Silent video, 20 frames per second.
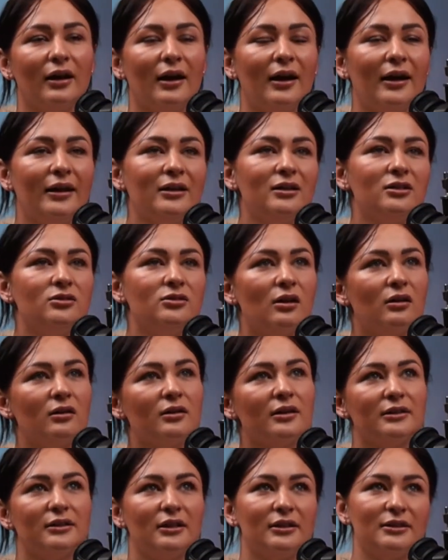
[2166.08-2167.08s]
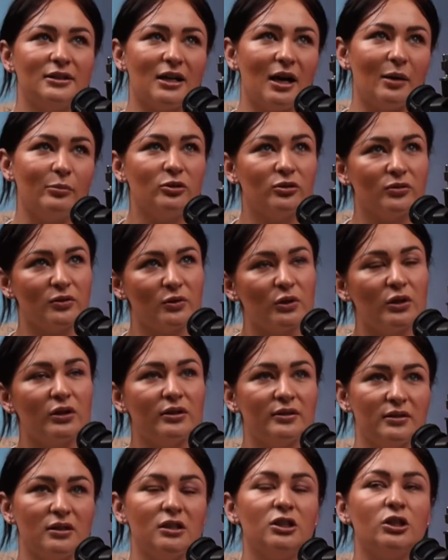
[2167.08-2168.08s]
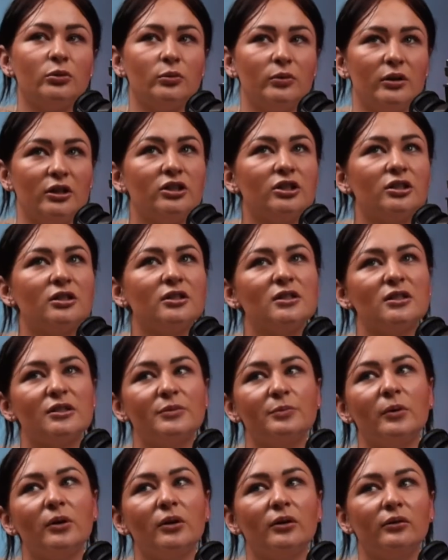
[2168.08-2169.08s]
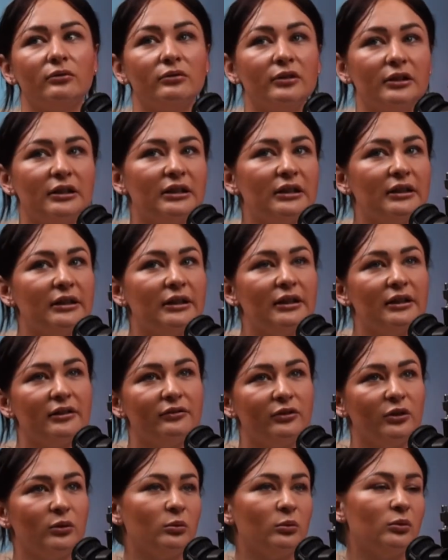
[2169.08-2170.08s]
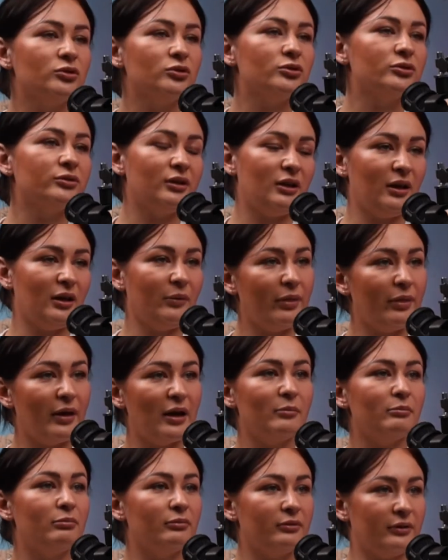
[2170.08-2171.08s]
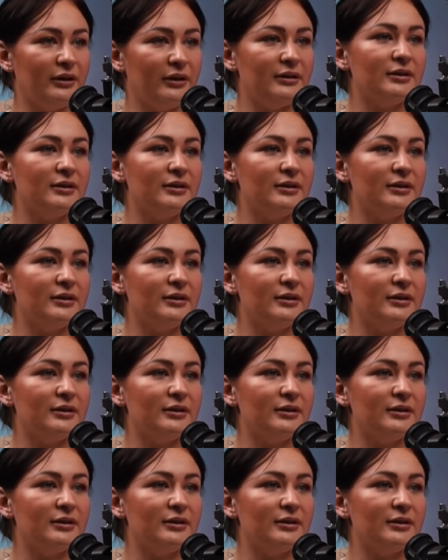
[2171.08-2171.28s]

any dog can adapt to certain situations. But really, if you want to keep that breed